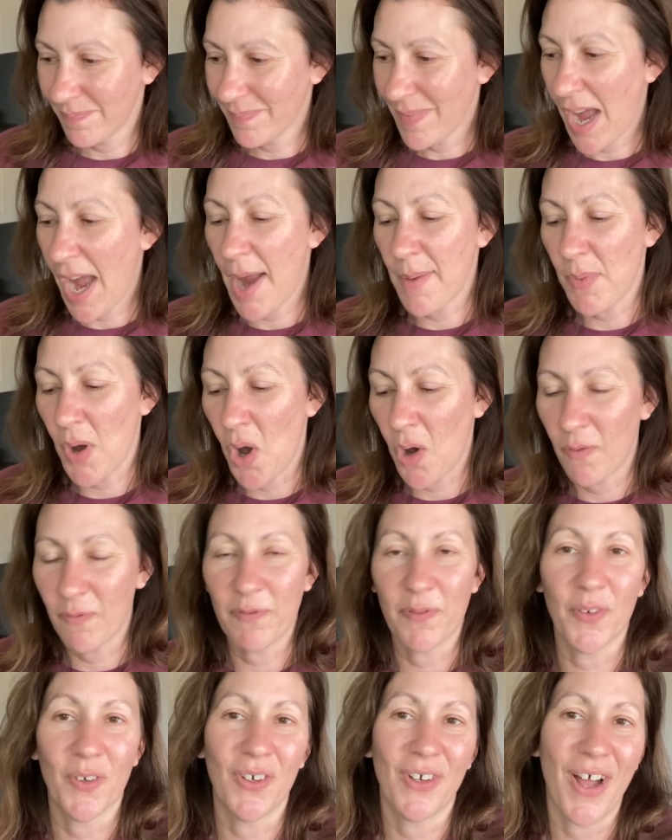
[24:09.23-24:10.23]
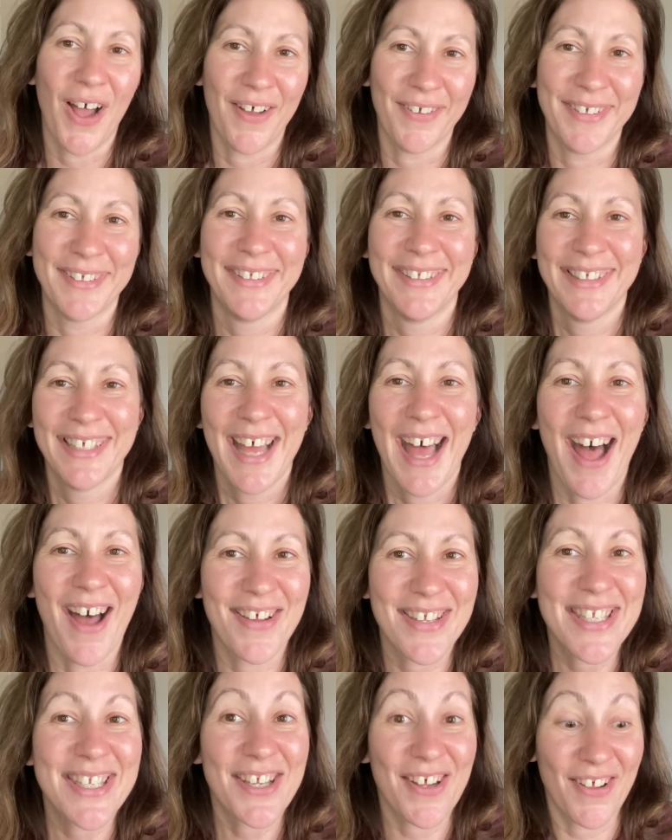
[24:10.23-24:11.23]
I'm hopeful I'll
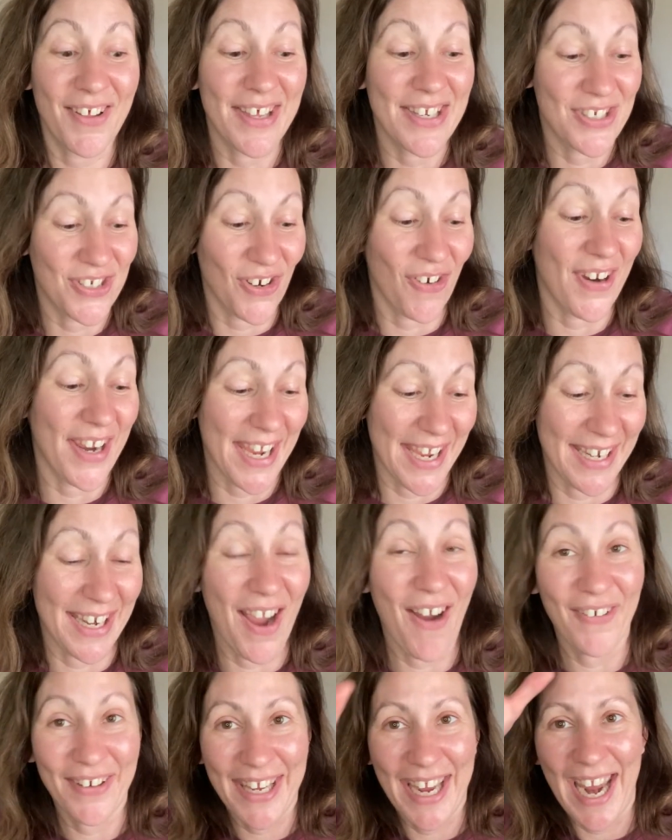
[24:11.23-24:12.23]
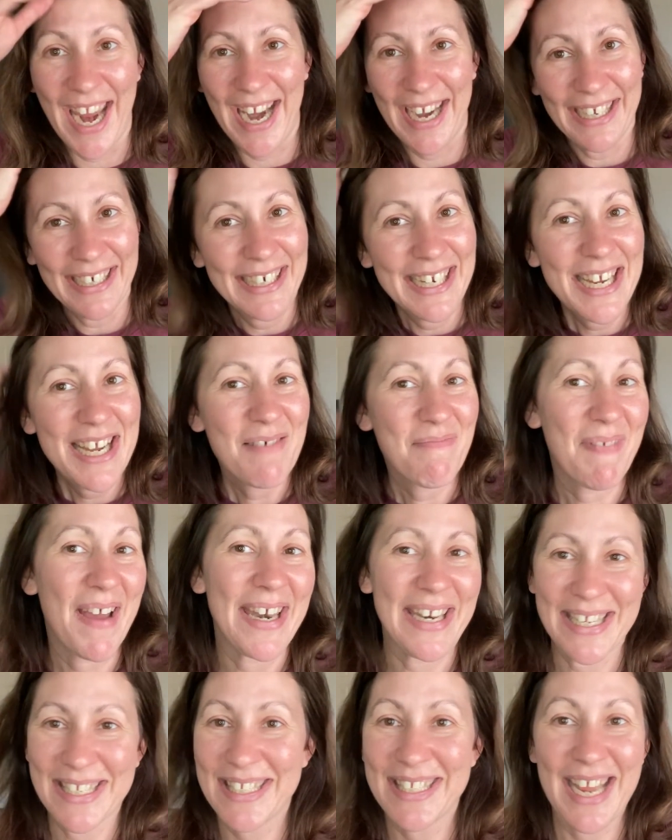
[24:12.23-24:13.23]
still enjoy it okay, but
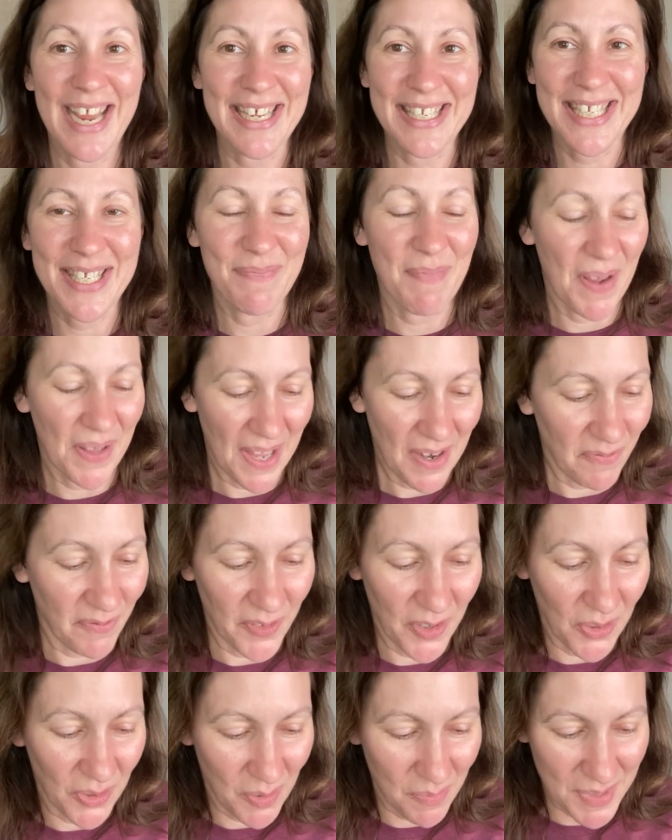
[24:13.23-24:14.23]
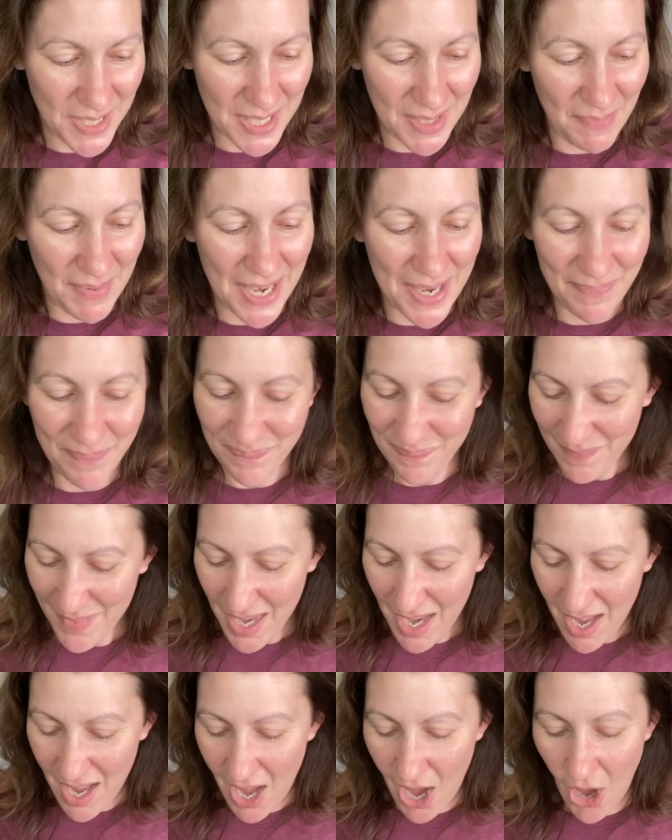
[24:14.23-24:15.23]
it does smell like Froot Loops to me.
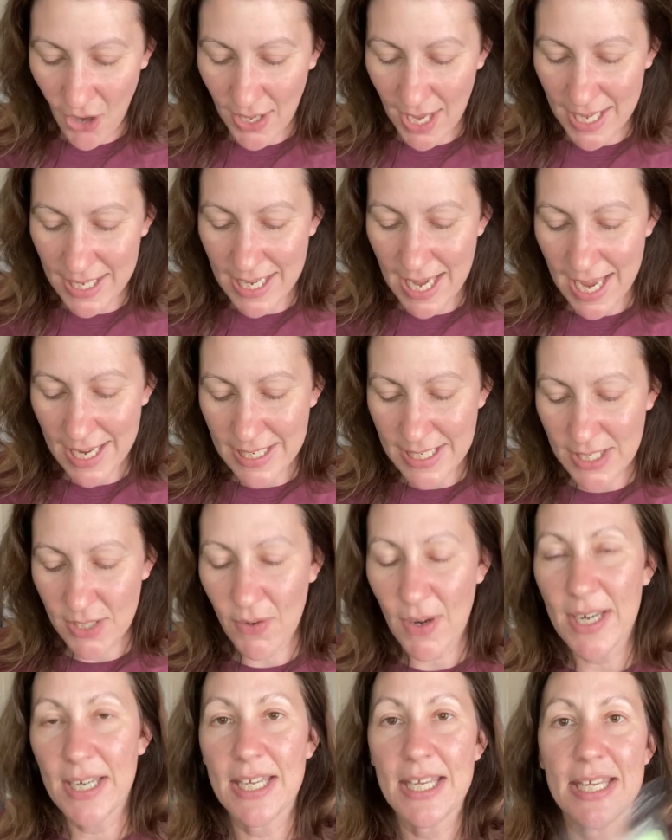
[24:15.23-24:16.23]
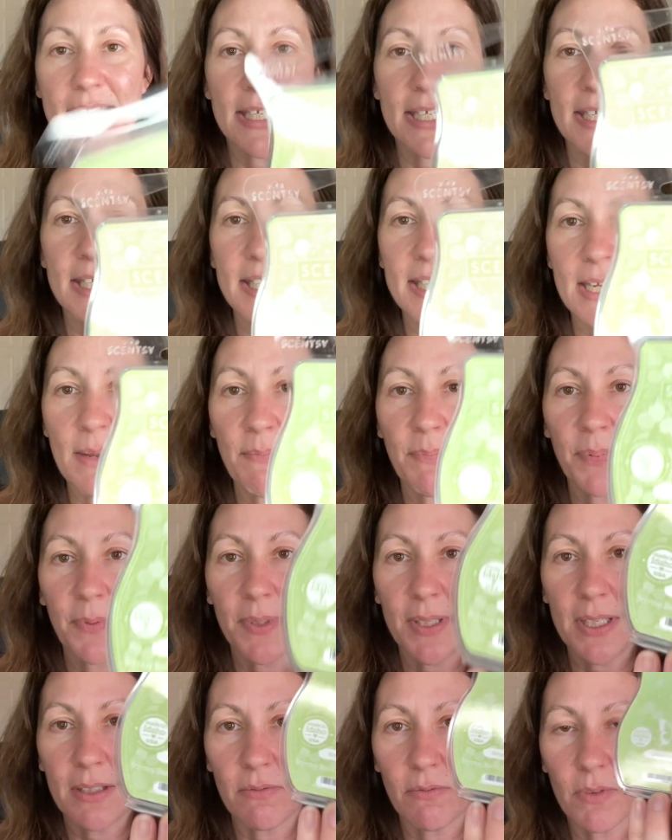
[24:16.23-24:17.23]
Okay, next one is
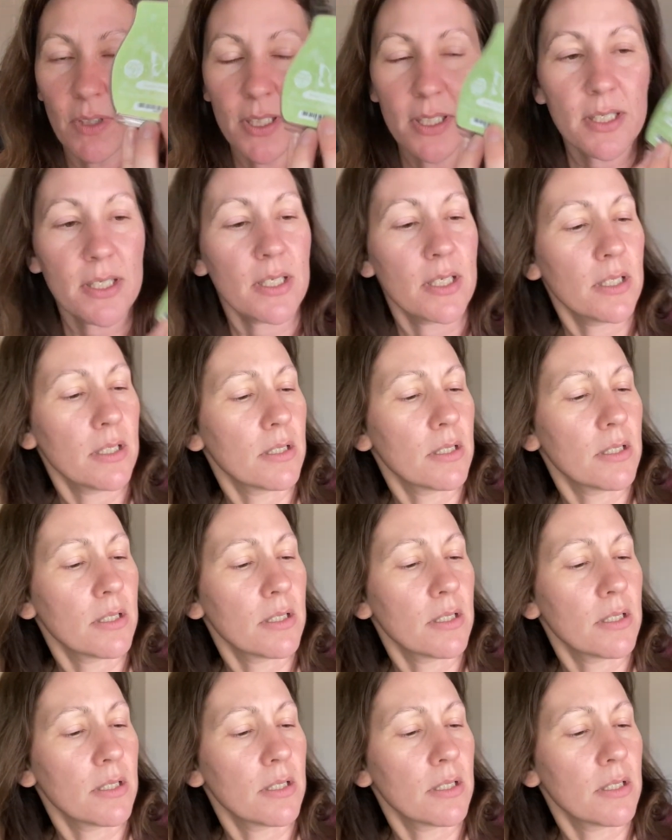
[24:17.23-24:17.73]
Simply, what is it?